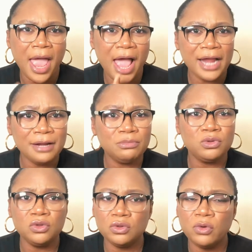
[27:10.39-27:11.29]
and I'm
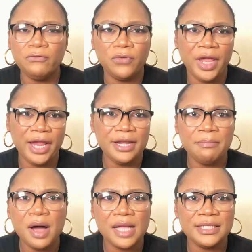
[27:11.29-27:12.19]
good to go for any
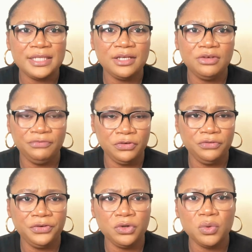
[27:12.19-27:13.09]
party,
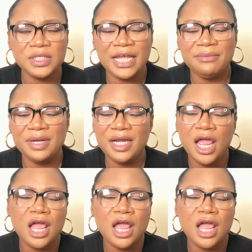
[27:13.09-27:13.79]
if you know what I mean.